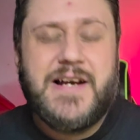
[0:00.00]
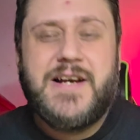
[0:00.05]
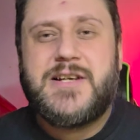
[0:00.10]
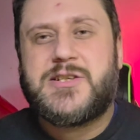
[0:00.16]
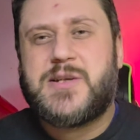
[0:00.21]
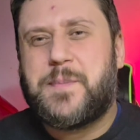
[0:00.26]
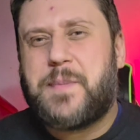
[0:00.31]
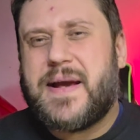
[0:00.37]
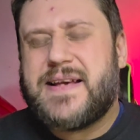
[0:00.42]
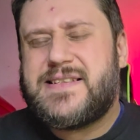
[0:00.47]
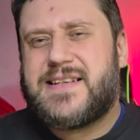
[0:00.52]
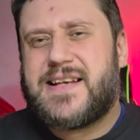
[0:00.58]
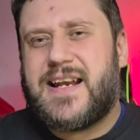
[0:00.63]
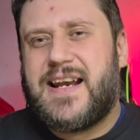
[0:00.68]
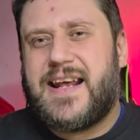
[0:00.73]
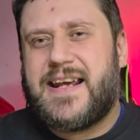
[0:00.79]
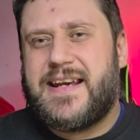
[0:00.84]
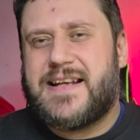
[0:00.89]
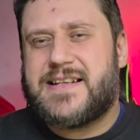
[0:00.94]
So
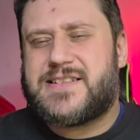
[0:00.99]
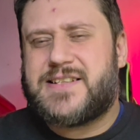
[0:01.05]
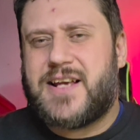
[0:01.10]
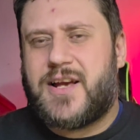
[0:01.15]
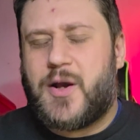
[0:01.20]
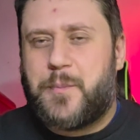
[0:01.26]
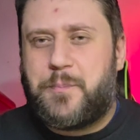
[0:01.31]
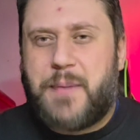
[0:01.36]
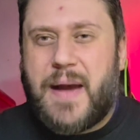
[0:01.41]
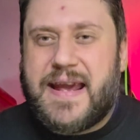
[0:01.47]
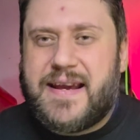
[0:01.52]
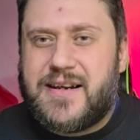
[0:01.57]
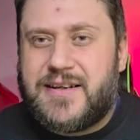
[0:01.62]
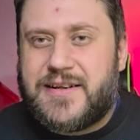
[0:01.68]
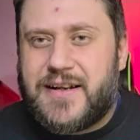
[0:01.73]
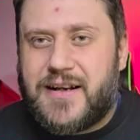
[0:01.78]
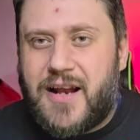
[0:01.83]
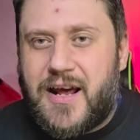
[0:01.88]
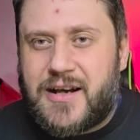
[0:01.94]
basically it's a bacon
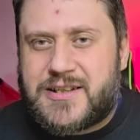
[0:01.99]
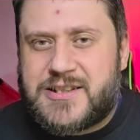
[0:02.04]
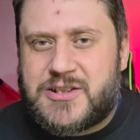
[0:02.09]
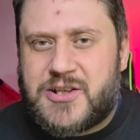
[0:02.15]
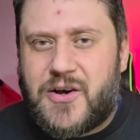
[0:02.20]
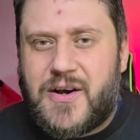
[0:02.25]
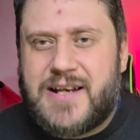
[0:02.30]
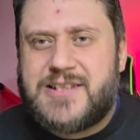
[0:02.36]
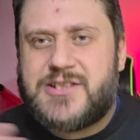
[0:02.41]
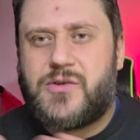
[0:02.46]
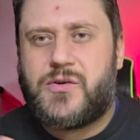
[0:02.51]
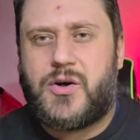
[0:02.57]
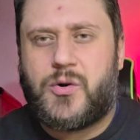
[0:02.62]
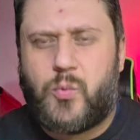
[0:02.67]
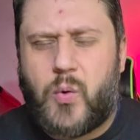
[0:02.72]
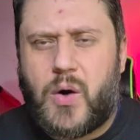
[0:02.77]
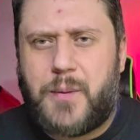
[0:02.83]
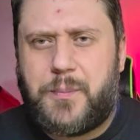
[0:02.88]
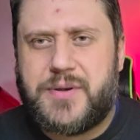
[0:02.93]
deluxe size or a
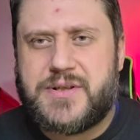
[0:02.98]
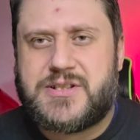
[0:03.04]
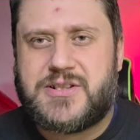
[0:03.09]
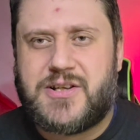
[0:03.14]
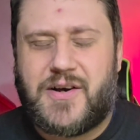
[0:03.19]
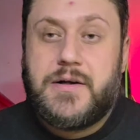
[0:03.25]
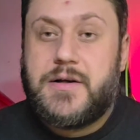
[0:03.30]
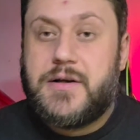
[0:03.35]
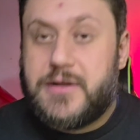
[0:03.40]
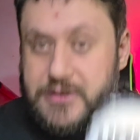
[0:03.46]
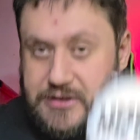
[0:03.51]
Whopper size.